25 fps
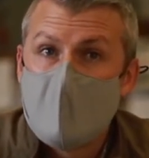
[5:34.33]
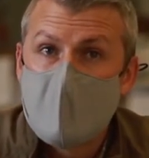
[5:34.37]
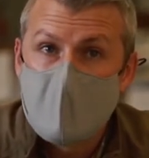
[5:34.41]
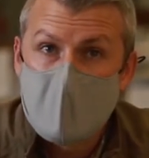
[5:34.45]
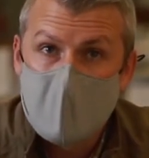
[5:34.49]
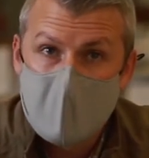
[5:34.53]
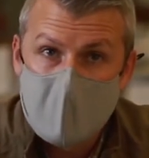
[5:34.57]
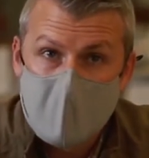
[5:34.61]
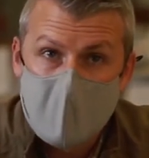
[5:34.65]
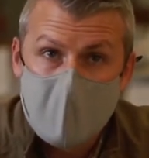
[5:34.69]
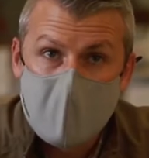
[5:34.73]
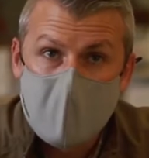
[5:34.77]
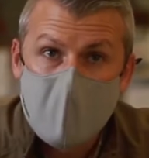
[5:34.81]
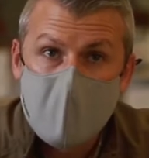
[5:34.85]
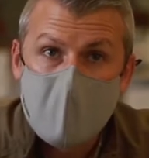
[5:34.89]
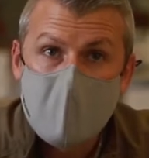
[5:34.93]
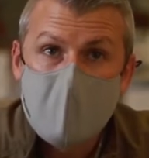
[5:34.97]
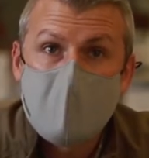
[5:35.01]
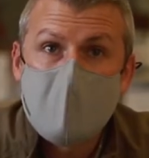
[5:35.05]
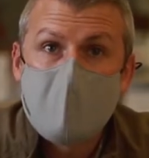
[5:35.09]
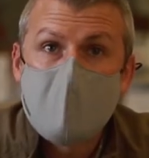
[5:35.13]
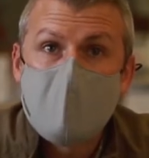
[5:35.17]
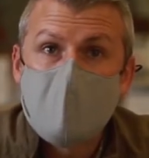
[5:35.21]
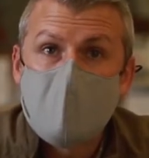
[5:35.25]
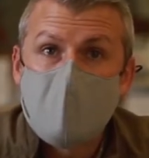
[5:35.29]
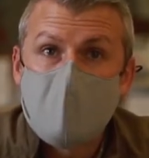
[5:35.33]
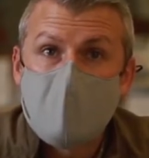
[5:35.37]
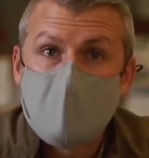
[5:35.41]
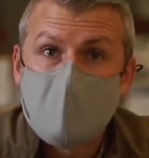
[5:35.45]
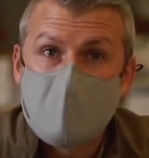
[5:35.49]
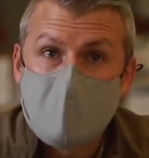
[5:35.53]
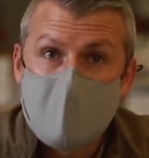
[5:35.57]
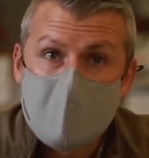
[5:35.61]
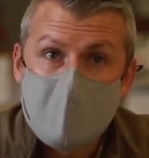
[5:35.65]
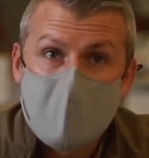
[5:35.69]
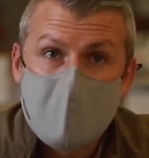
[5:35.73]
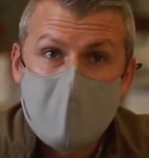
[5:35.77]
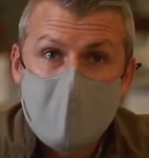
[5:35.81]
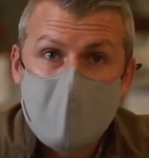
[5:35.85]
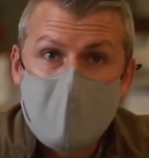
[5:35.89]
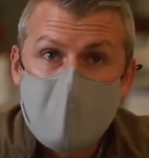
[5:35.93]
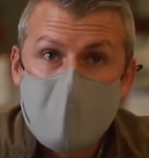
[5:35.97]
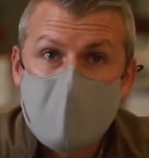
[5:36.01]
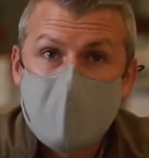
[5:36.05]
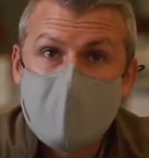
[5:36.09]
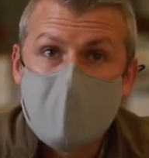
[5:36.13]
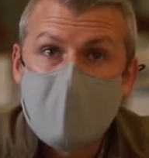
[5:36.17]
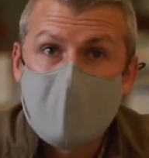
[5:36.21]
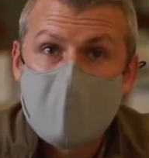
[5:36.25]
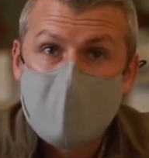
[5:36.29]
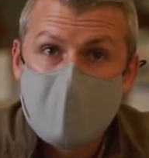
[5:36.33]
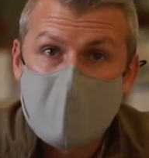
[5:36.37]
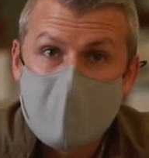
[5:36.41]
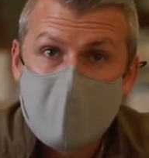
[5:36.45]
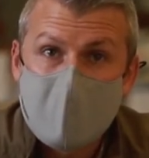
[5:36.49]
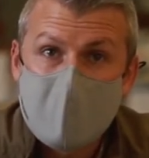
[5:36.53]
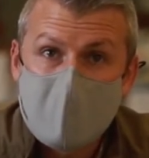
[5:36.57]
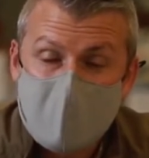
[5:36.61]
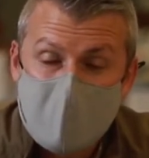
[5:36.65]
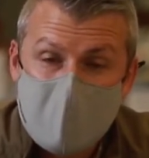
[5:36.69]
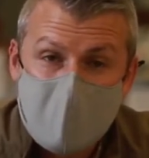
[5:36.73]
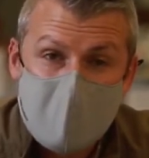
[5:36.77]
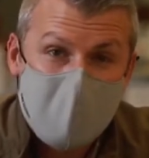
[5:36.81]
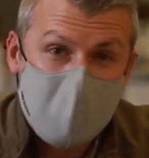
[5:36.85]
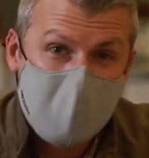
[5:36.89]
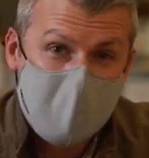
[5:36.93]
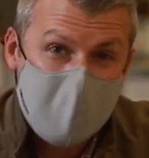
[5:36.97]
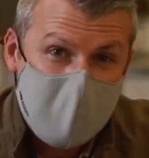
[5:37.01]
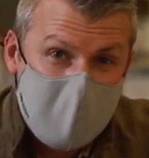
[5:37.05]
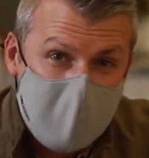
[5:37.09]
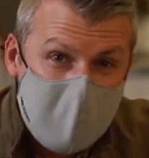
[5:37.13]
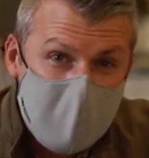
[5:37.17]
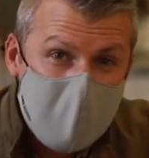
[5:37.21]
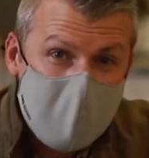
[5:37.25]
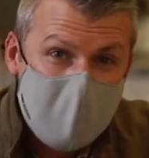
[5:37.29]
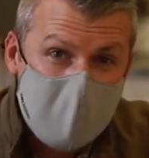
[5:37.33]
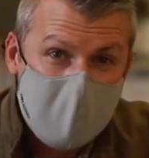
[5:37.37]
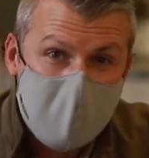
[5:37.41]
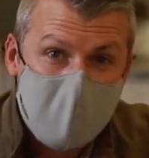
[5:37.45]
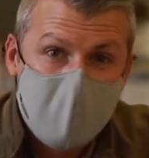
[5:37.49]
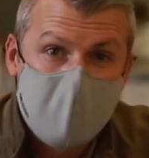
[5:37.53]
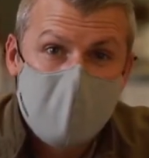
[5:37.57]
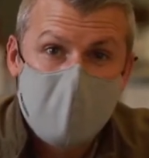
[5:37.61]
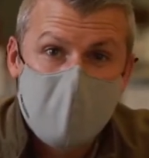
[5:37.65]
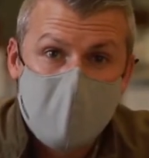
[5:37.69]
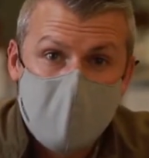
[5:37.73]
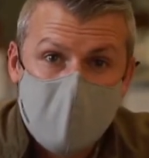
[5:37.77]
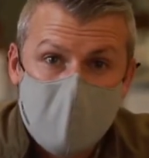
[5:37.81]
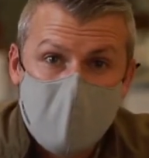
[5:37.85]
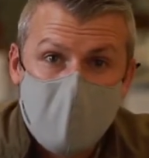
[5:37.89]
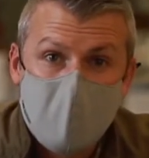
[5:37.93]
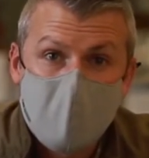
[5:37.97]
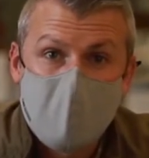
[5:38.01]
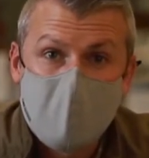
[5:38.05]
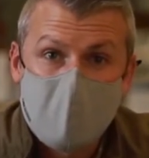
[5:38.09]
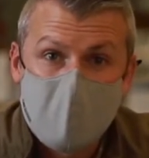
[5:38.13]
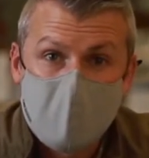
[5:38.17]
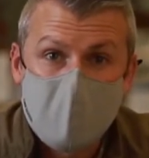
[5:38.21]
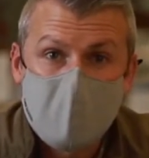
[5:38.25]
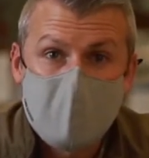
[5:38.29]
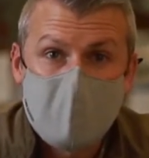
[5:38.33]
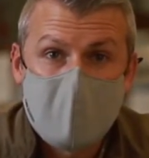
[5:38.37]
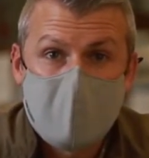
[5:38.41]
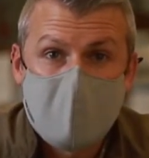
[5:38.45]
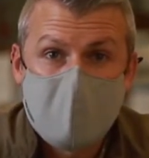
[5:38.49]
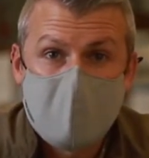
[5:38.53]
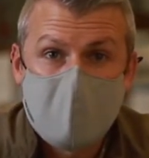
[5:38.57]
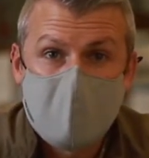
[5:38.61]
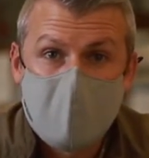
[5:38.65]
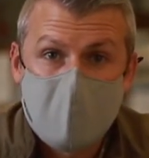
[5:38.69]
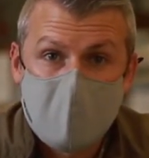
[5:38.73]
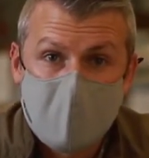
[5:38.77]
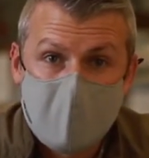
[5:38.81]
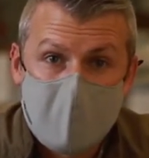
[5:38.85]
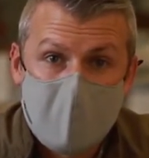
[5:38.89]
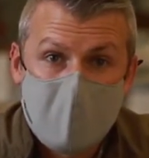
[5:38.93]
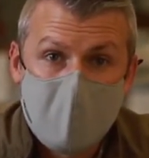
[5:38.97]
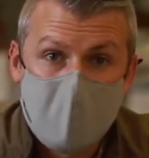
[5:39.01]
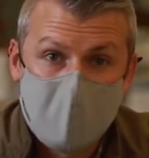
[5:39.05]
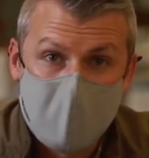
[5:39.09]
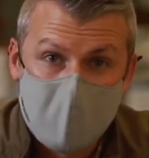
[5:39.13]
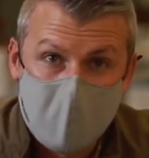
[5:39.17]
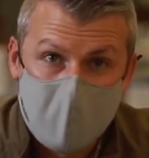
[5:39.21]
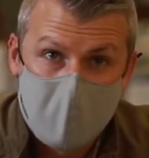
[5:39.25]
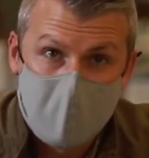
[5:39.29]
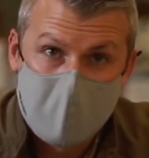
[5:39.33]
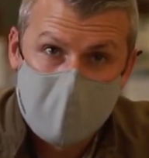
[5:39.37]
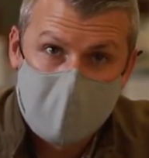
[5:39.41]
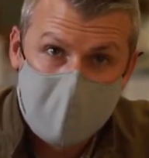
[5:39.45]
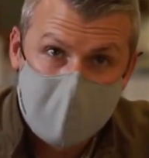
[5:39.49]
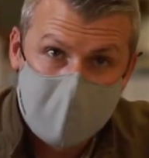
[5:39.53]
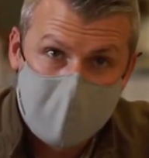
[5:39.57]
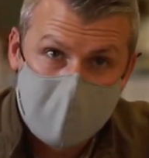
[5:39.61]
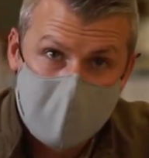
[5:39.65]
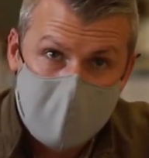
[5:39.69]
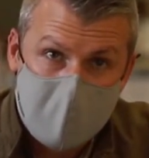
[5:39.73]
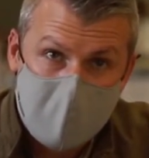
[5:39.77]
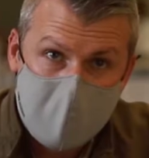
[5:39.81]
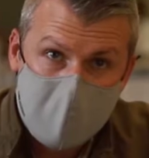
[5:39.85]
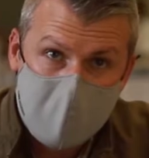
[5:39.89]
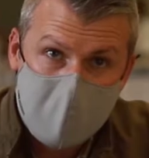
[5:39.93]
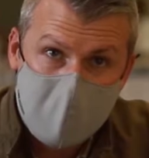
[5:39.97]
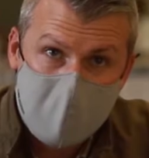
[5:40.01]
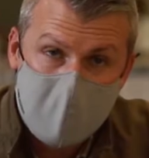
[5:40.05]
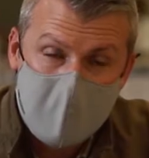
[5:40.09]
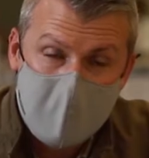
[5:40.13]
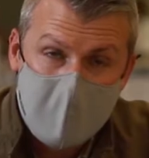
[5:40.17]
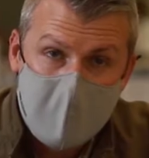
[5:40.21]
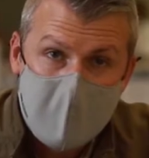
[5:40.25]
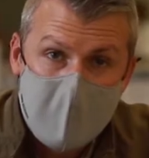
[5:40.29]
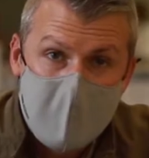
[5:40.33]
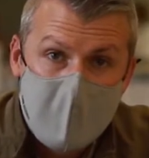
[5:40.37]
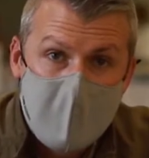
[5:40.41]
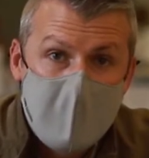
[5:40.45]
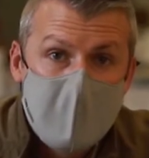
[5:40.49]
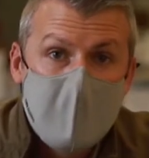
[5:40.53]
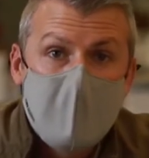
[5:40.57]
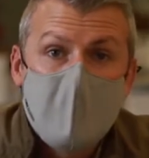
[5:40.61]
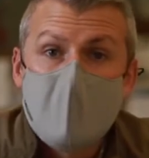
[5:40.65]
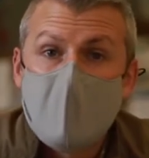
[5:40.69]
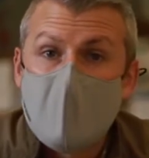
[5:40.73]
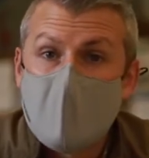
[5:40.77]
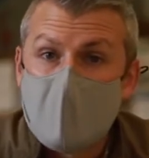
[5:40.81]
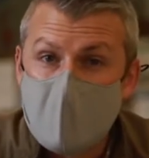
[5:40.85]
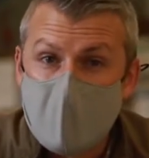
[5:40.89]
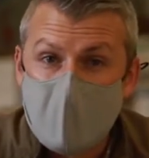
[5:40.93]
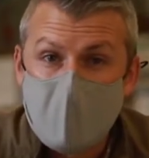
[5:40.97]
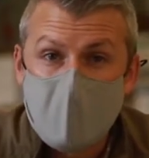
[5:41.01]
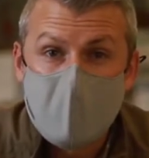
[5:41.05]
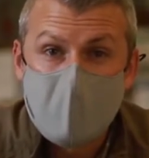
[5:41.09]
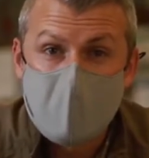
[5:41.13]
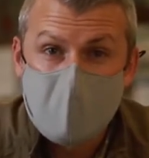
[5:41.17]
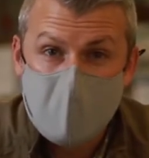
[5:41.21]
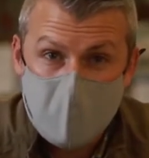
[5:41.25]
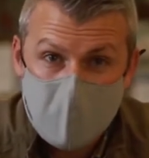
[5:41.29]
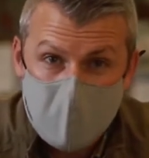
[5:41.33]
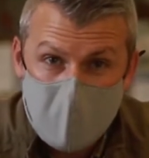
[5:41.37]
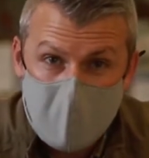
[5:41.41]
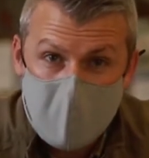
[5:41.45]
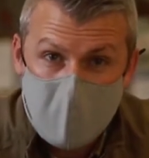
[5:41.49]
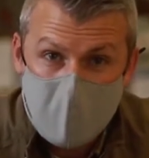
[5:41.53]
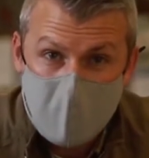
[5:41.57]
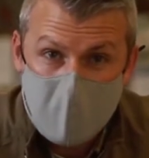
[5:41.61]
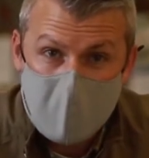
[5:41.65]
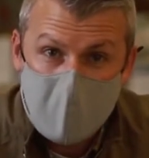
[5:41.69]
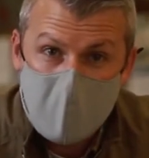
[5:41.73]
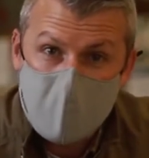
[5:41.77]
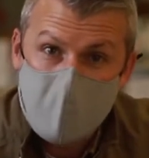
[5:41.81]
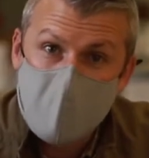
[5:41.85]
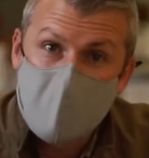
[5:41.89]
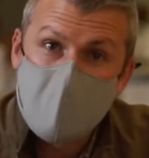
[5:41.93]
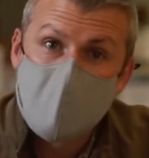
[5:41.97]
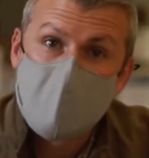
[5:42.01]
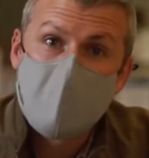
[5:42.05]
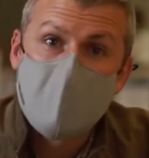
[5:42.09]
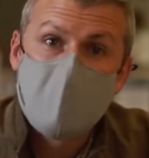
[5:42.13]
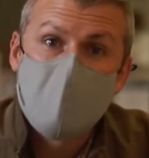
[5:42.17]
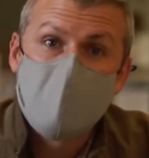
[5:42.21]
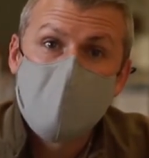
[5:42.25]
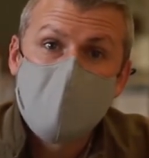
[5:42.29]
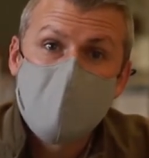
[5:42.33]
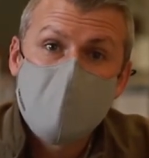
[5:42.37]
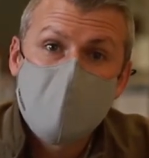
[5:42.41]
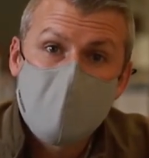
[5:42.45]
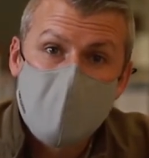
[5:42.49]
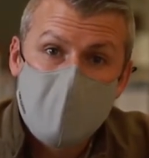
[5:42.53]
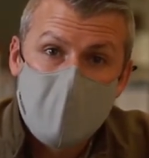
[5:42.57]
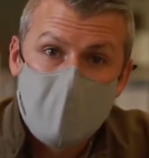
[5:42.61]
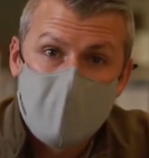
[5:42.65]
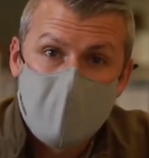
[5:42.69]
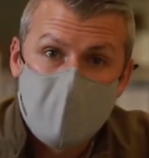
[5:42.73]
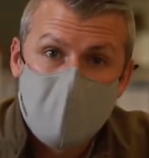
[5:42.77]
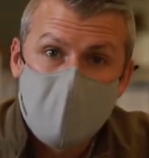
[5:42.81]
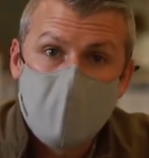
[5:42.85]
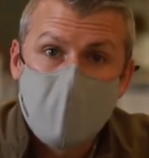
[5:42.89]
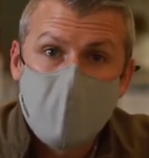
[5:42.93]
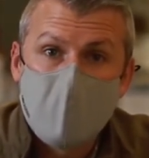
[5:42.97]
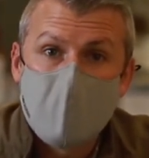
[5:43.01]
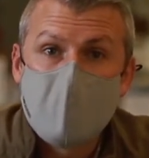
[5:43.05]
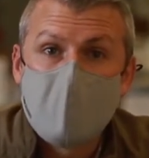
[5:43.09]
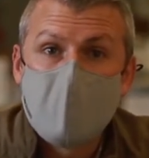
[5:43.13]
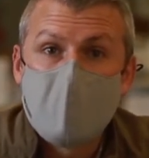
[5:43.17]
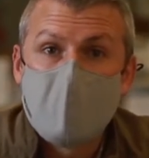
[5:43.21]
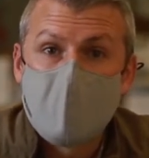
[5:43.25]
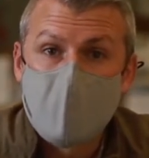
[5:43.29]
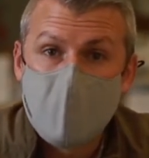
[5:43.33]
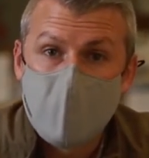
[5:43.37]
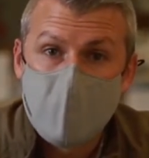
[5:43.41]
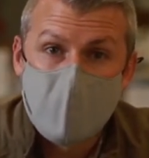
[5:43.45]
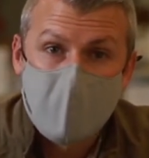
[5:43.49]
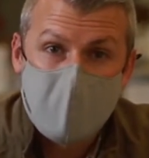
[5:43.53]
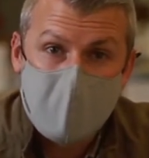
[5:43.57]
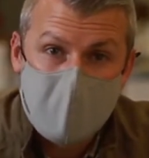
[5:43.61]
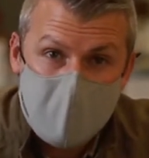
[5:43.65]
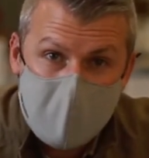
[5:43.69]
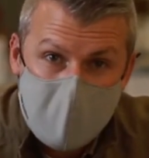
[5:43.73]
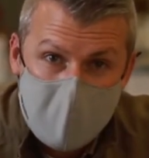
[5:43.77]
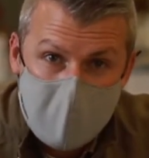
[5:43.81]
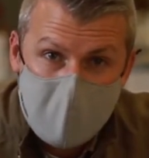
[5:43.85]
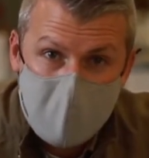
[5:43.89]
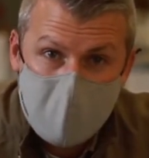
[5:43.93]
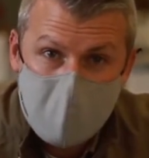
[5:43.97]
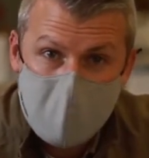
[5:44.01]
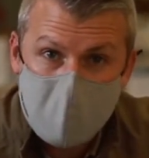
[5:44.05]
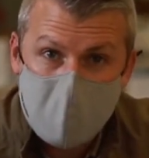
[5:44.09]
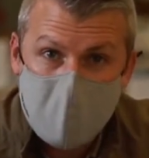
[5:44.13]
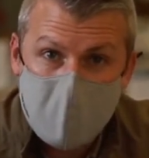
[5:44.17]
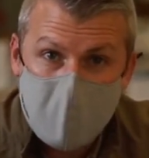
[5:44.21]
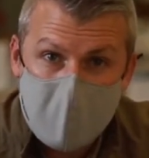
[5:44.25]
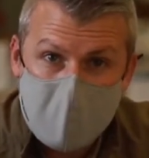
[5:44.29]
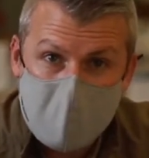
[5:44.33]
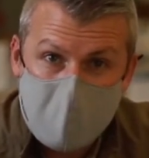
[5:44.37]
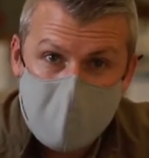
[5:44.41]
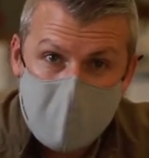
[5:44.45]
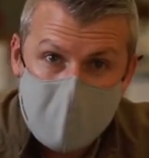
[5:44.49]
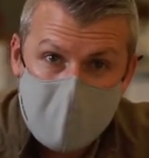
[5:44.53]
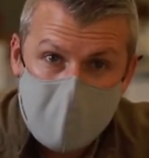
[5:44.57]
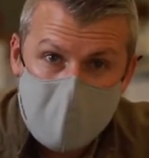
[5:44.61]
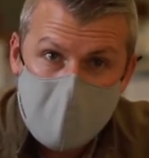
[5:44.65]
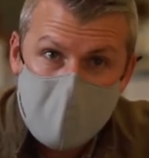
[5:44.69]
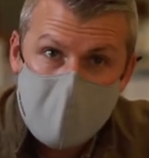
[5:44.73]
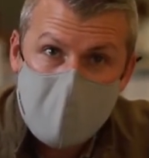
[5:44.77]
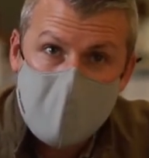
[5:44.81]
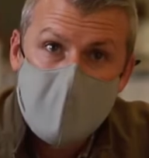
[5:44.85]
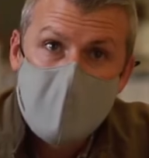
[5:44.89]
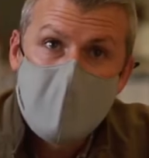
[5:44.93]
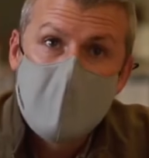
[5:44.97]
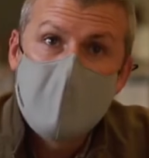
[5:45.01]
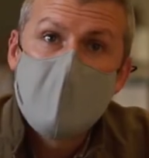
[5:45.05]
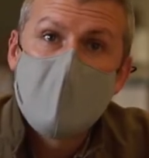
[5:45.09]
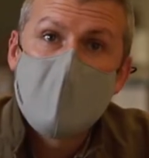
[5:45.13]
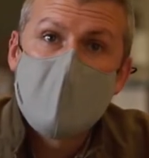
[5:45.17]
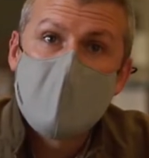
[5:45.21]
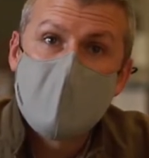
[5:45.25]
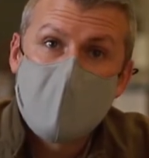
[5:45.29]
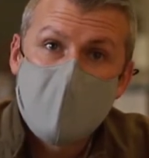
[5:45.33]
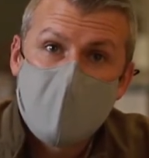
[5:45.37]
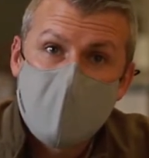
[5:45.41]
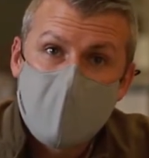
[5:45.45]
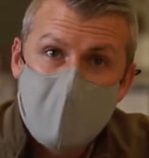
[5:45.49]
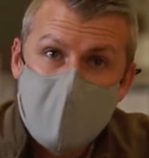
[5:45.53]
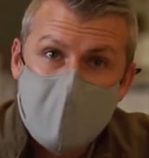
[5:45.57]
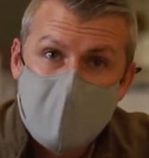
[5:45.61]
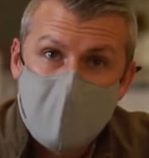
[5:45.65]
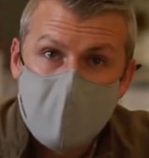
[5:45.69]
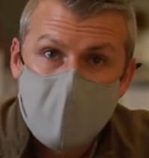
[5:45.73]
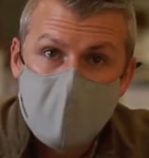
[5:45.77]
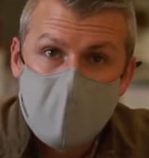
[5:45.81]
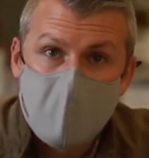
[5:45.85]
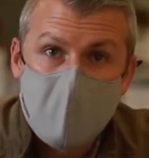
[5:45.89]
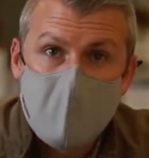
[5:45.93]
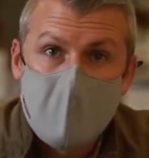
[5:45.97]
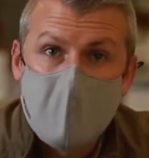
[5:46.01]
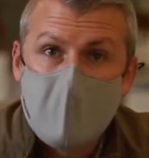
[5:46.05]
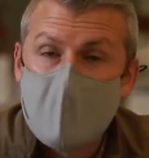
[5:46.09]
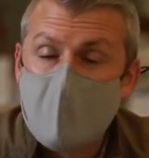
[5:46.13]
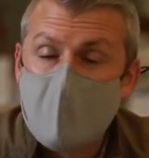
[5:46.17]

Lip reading: Another is dedication of an athletic team season to utilizing collaborative learning techniques. Another is Creek Week, which is our student onboarding and orientation process. And the final